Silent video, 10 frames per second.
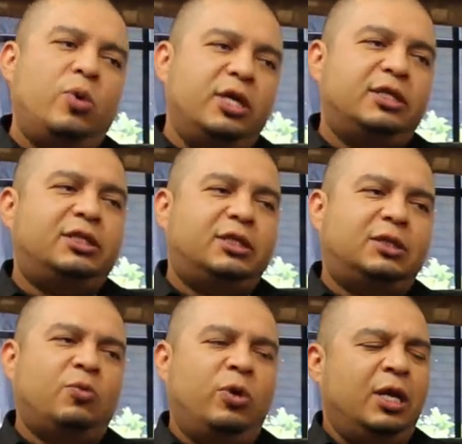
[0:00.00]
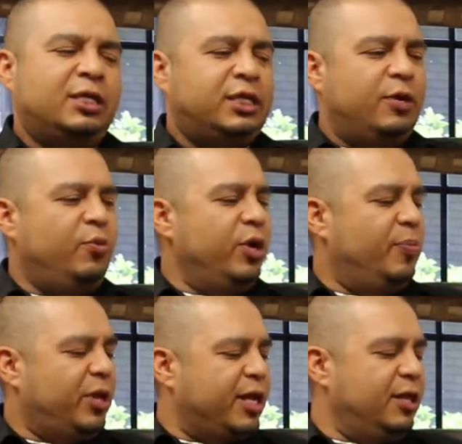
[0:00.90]
when it's, let's say we
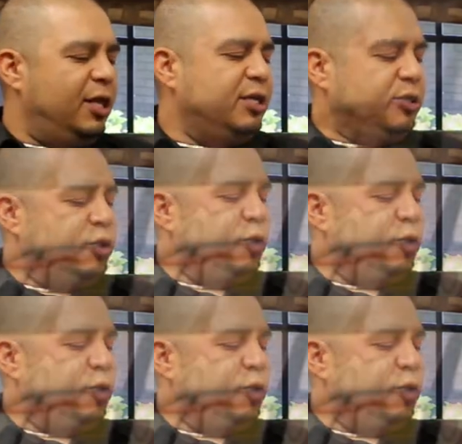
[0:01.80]
apply the laser